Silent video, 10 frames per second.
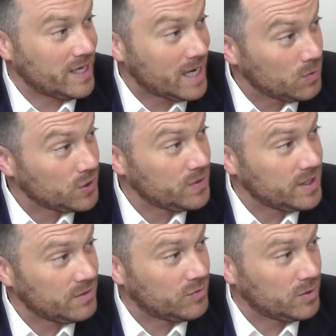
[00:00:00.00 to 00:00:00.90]
Right now, we're doing it
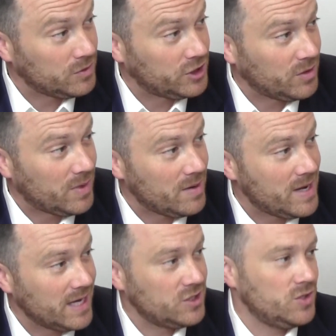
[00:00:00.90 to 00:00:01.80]
in the form of share
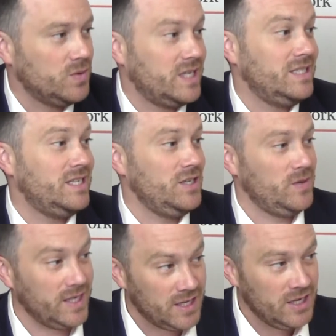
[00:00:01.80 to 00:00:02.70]
buybacks, so we're
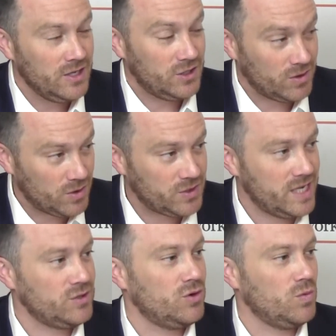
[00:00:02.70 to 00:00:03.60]
continuing to grow
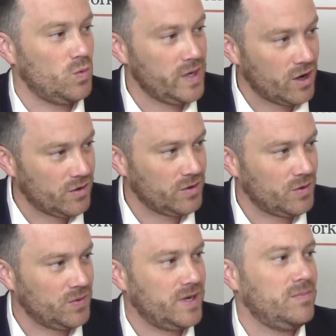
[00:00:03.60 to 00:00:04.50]
Sandstorm. We are a
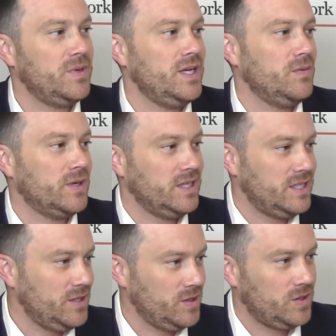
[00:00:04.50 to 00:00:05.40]
growth company. We're
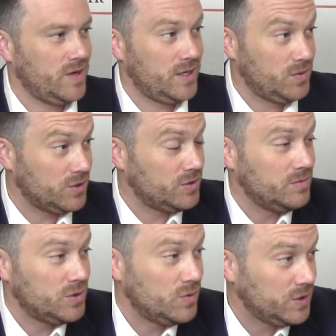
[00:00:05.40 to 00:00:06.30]
continuing to add to our
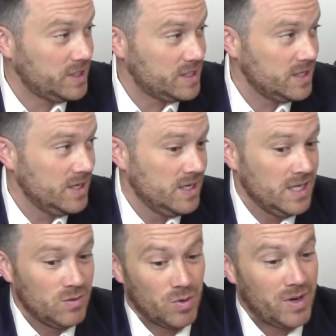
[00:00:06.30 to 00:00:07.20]
streams and royalties.
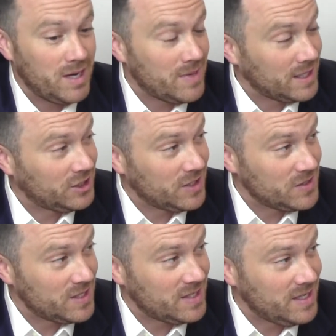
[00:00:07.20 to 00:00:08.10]
We're buying back
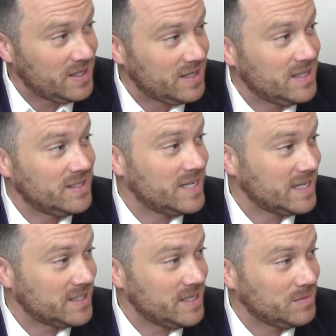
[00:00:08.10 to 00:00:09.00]
shares at the
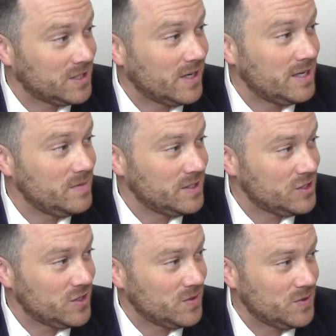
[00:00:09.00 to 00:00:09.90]
exact same time, and
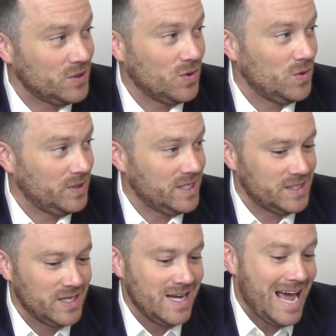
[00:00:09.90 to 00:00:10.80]
so the goal
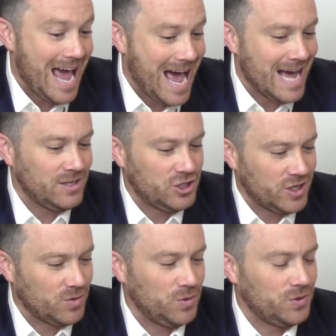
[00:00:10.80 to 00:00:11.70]
is add
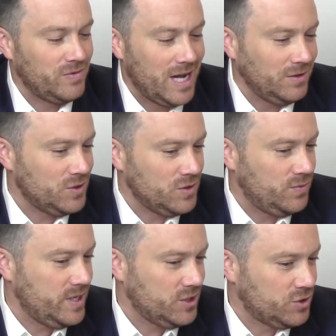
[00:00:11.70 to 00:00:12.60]
shareholder value. So
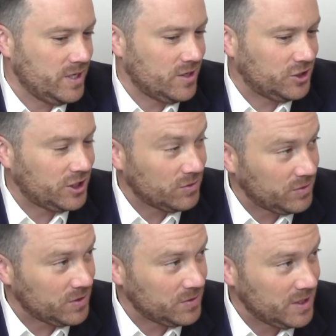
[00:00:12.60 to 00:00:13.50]
if we can shrink our share
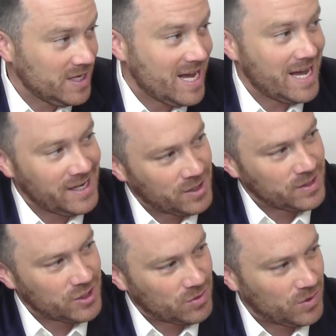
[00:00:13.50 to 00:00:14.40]
float and
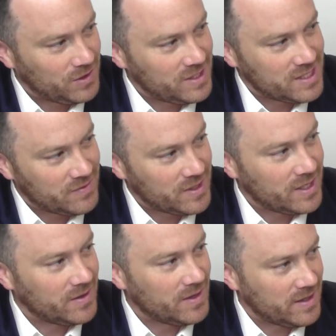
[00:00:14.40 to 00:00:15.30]
increase our royalties every
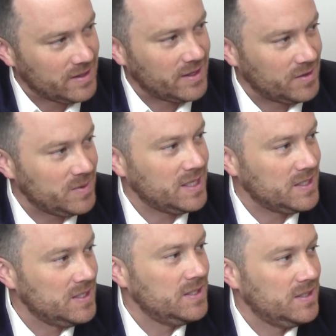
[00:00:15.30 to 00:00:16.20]
year, I think that'll be
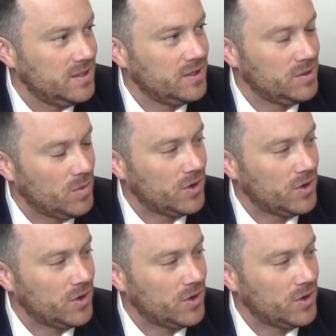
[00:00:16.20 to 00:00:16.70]
a good